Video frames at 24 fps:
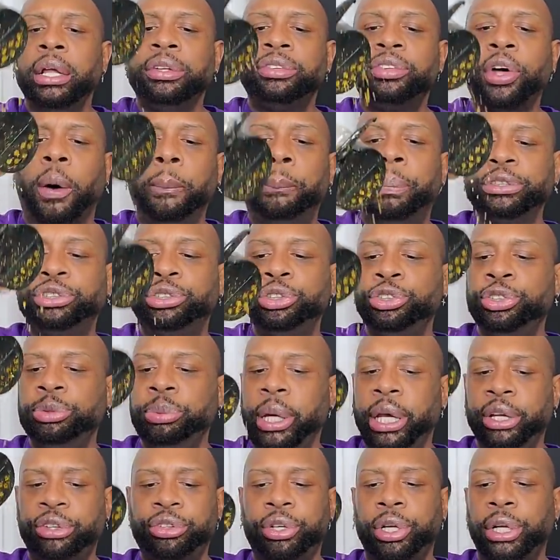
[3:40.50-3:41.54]
So I'll put you some
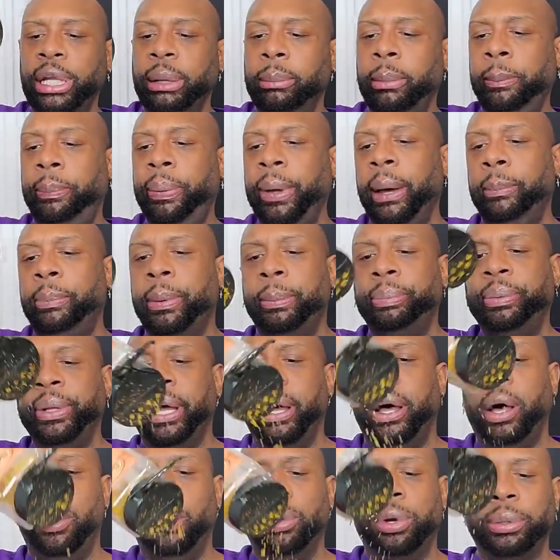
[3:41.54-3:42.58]
extra lemon pepper up
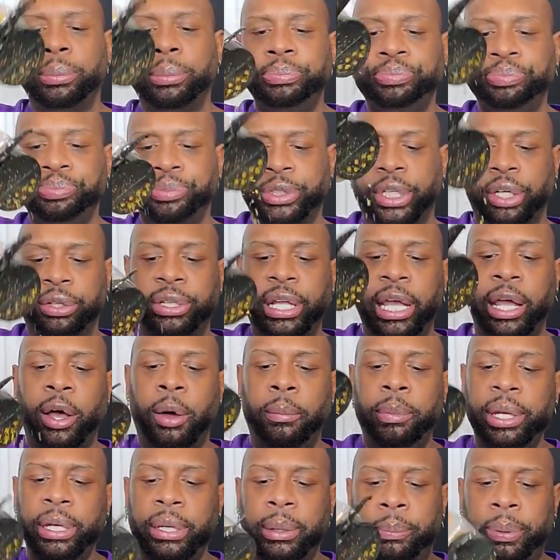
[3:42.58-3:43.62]
there on them because they're
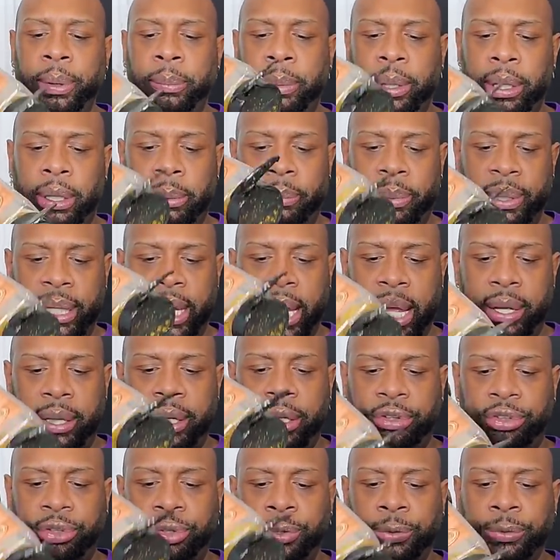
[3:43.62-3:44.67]
going to be going to put me a little bit down
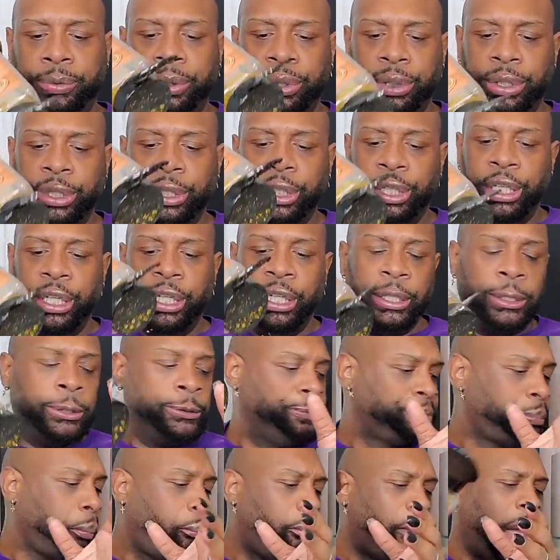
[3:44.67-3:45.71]
here too.
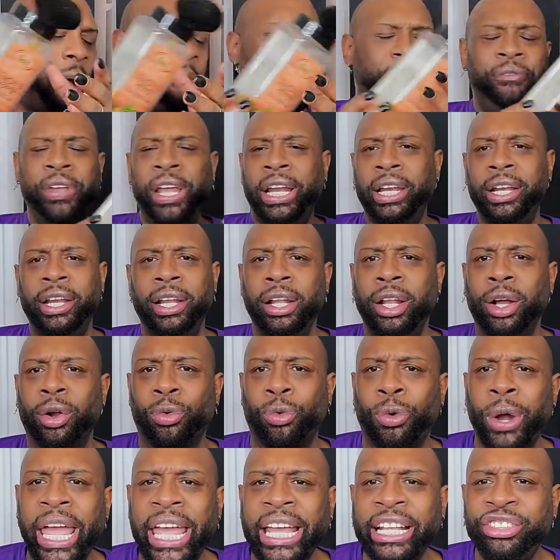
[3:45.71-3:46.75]
I'm feeling a little
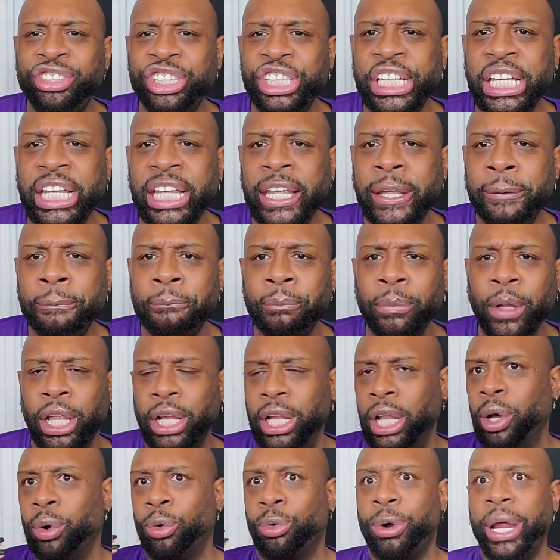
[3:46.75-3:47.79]
ranchy, a
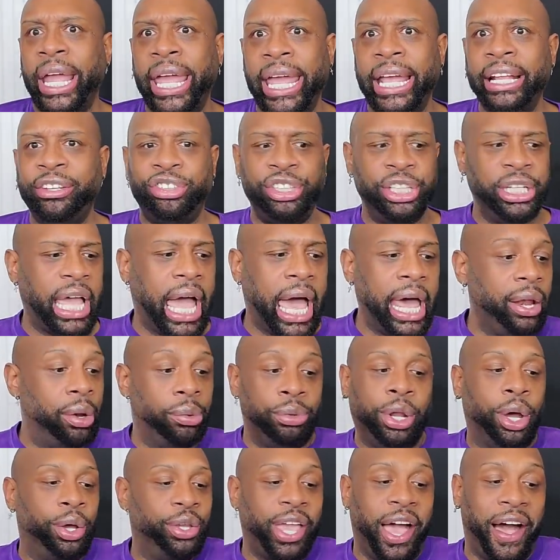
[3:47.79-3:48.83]
little ranchy. I
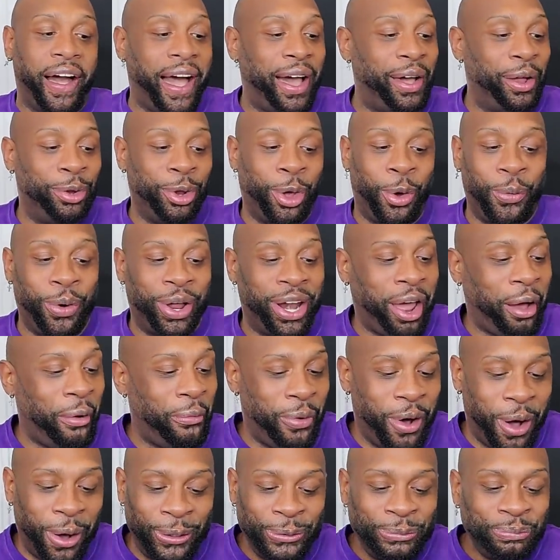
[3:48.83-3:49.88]
don't know, y'all. I don't know what I
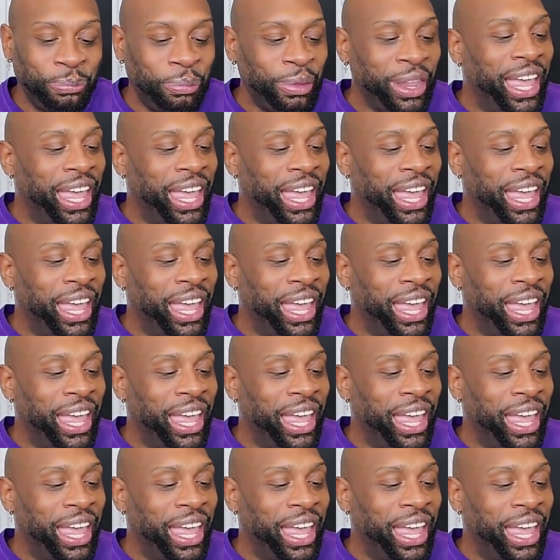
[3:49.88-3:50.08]
want.